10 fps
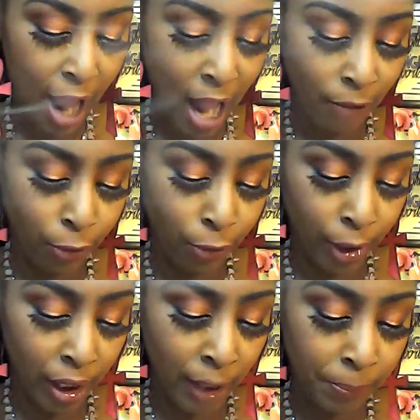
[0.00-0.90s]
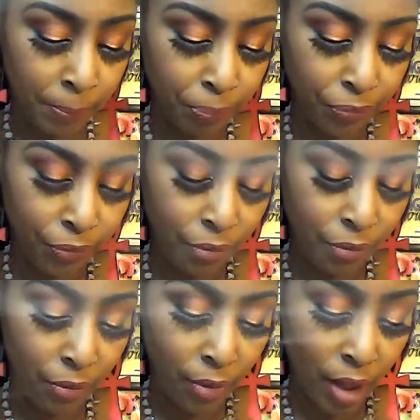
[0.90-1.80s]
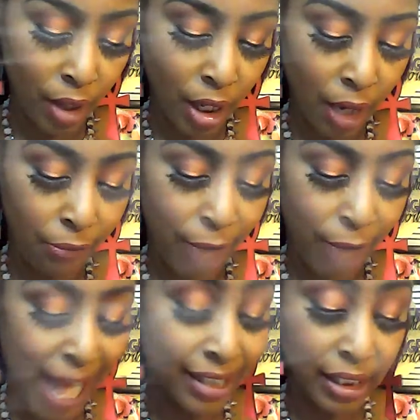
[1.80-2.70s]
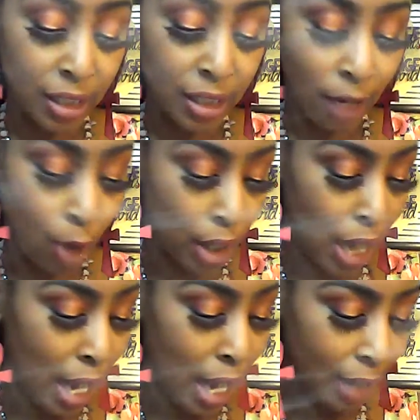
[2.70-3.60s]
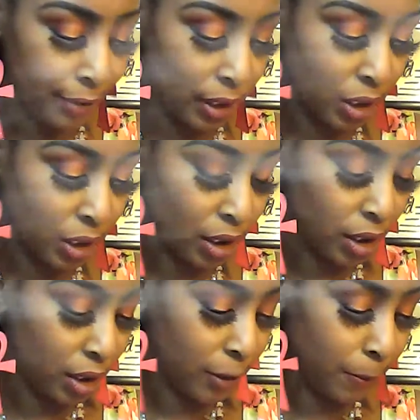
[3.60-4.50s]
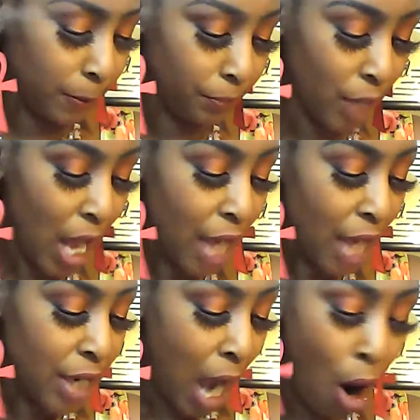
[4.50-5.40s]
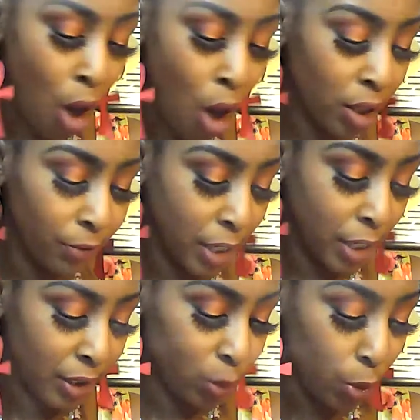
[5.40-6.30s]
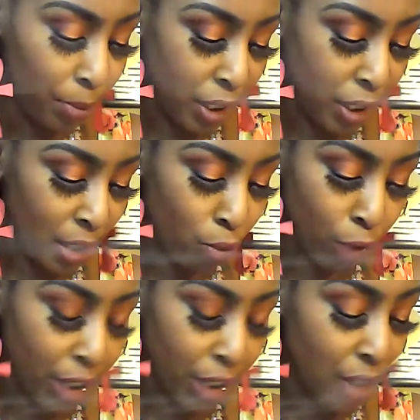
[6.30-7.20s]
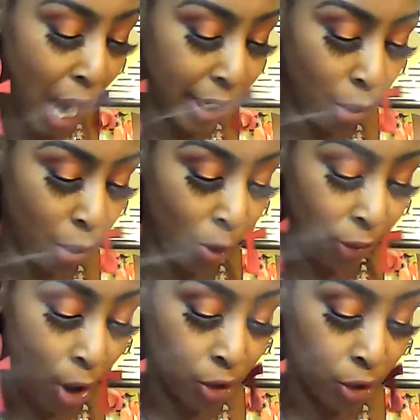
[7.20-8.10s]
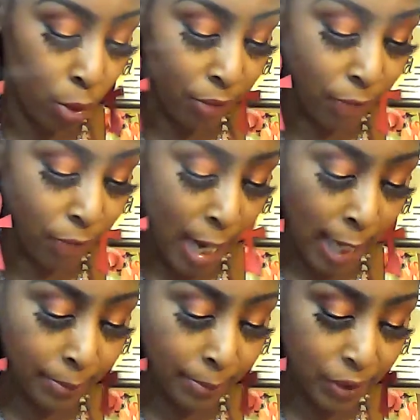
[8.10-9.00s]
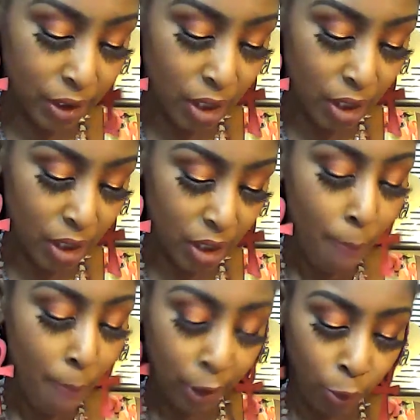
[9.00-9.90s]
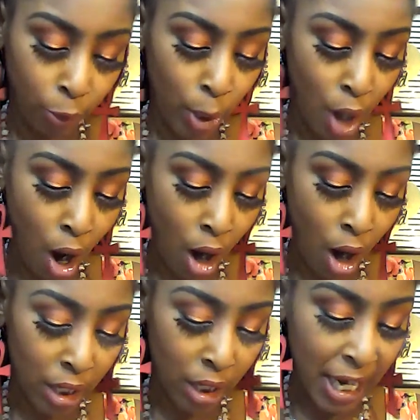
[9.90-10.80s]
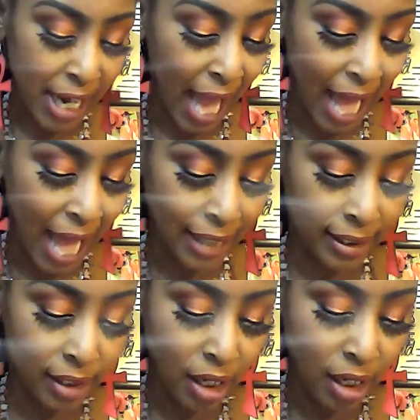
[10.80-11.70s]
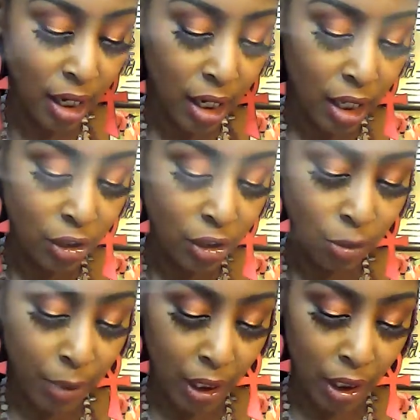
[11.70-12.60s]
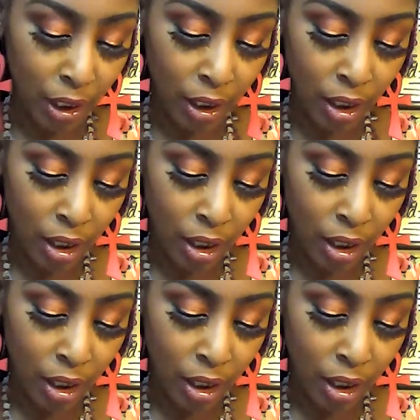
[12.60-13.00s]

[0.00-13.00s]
every facet of our lives. Not all of us will be reunited with our twin flames. But if we are, it has the